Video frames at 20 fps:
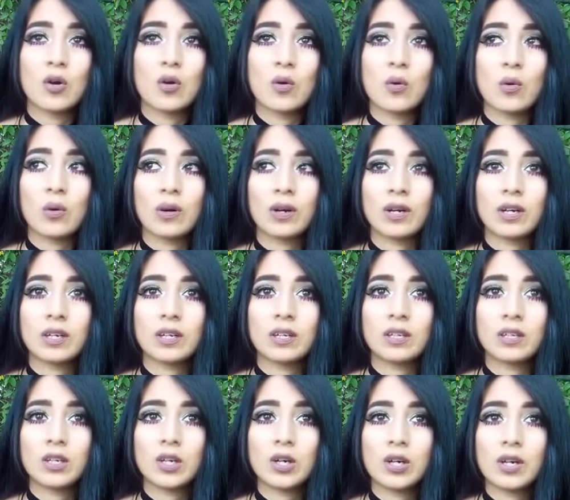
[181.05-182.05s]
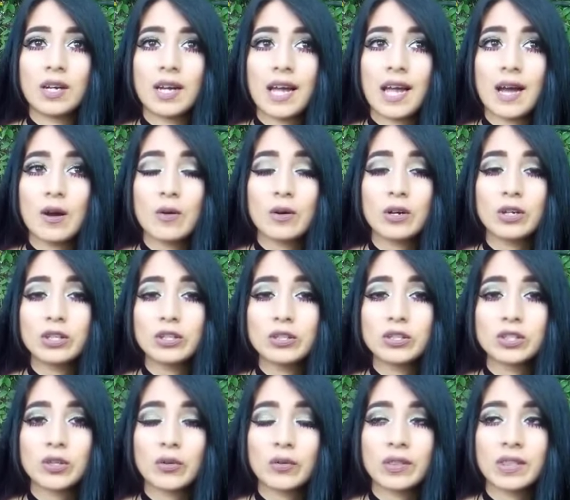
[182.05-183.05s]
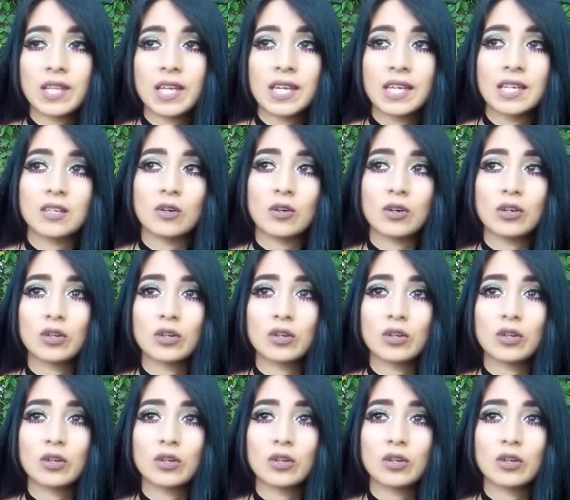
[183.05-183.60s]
or how are you so thin, or